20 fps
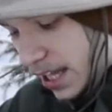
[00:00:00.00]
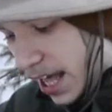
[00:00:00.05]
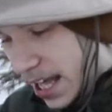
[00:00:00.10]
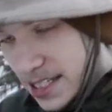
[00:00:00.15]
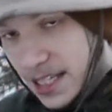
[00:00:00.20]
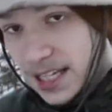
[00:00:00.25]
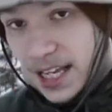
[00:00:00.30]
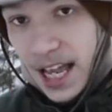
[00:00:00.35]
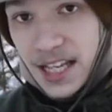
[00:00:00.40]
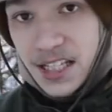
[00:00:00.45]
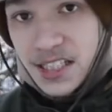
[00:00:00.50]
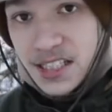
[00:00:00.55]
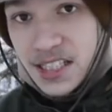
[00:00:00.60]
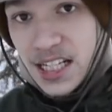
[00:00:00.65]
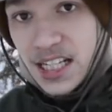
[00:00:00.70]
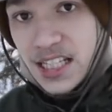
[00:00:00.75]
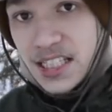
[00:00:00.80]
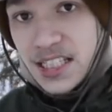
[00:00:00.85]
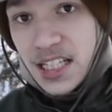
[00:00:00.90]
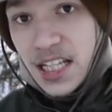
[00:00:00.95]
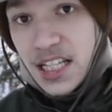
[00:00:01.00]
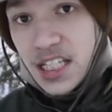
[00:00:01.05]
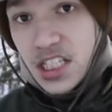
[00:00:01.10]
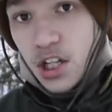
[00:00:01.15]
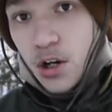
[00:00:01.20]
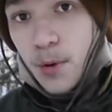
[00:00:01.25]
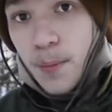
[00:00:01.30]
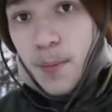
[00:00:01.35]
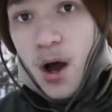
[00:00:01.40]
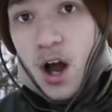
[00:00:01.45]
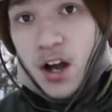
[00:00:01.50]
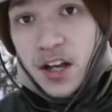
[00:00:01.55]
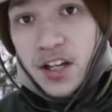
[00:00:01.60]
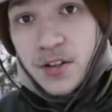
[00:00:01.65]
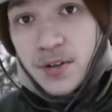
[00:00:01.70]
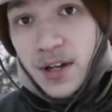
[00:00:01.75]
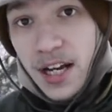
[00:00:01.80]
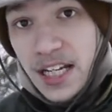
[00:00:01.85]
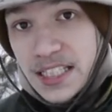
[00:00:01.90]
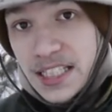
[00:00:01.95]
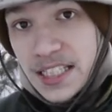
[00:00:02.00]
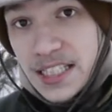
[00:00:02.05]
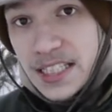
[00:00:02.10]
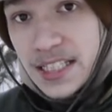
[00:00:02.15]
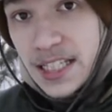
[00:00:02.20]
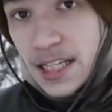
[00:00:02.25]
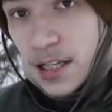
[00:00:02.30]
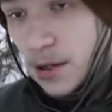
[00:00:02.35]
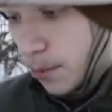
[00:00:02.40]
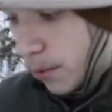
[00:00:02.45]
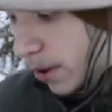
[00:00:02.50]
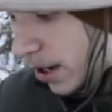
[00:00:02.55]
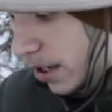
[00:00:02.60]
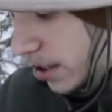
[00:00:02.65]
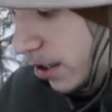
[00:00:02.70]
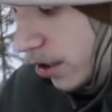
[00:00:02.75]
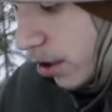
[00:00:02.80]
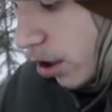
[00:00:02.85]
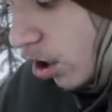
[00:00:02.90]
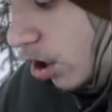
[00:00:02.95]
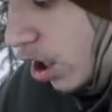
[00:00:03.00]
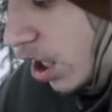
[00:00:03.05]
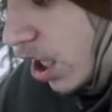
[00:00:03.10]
Classic S D is in this little pocket you guys can see right here.